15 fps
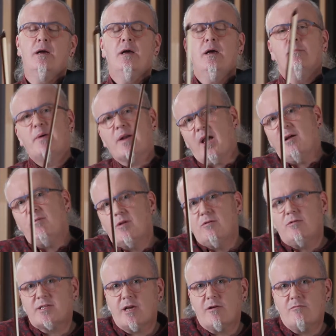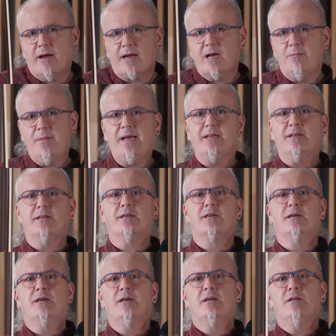But I would also recommend
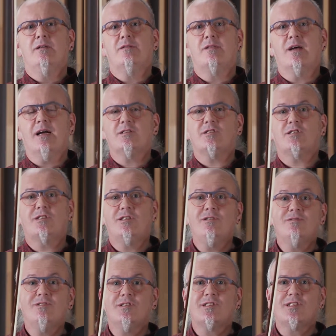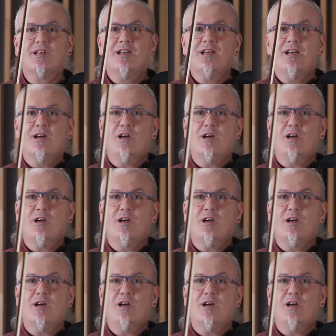that students